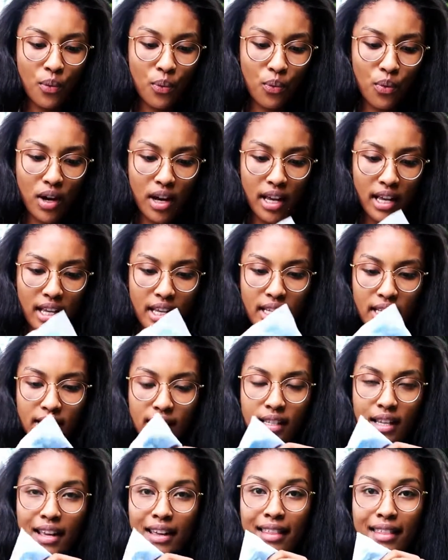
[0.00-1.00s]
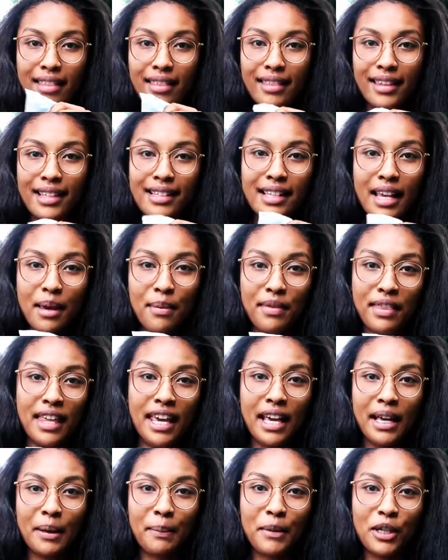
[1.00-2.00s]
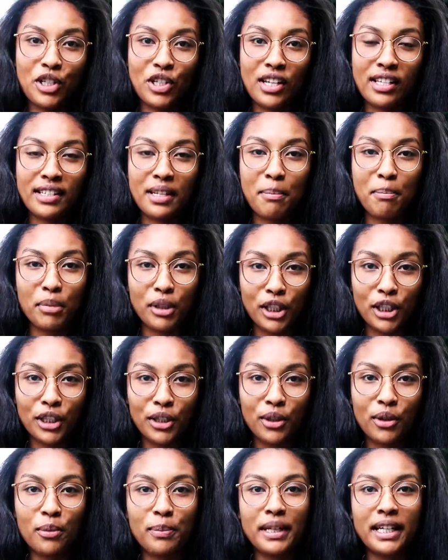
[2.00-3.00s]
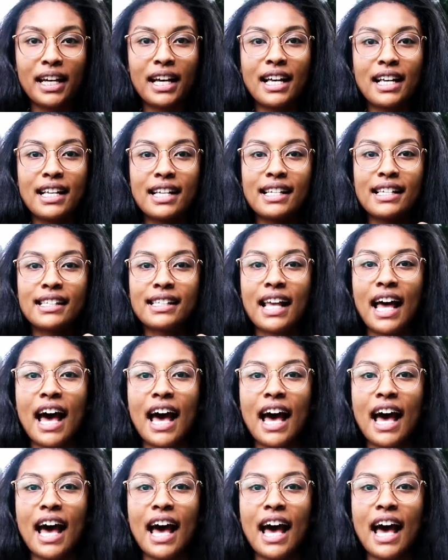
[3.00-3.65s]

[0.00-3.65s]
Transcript: was the same thing but just in blue because